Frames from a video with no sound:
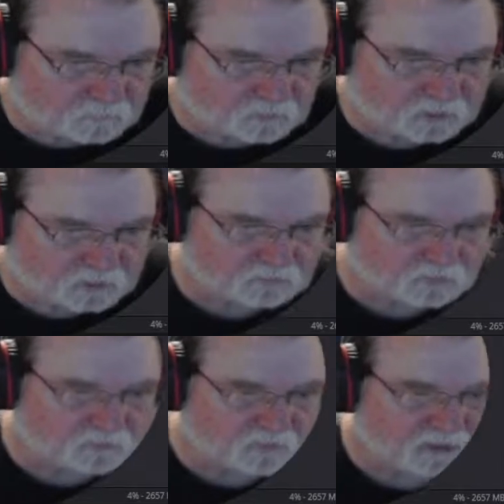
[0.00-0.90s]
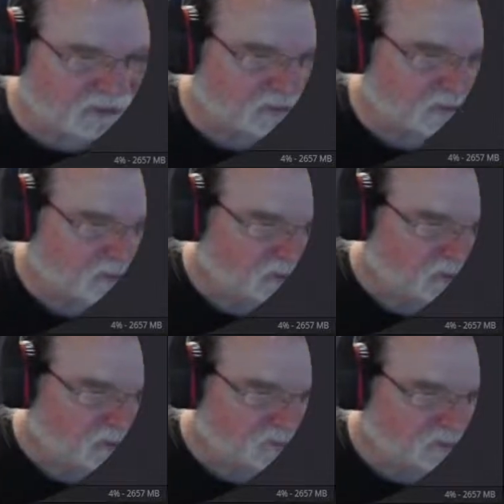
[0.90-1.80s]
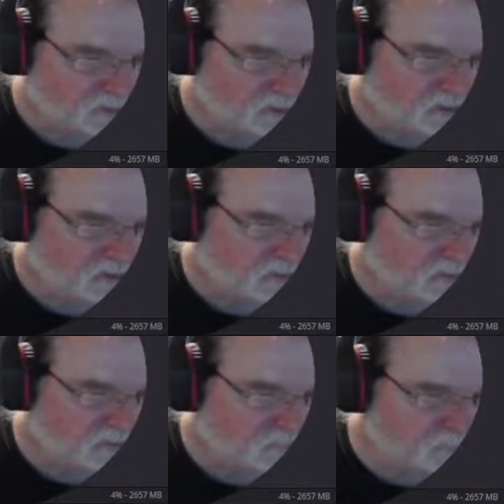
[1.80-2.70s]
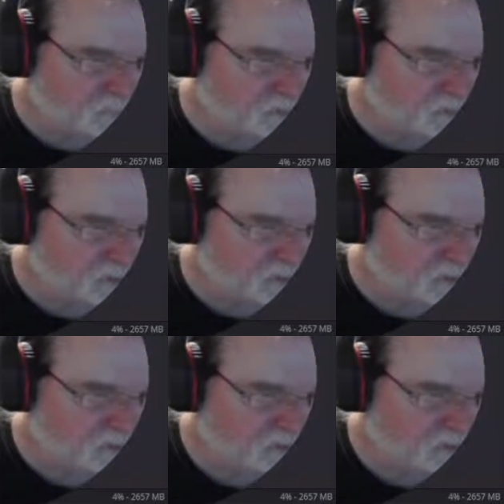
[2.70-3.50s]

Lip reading: Okay, we know that. So what if we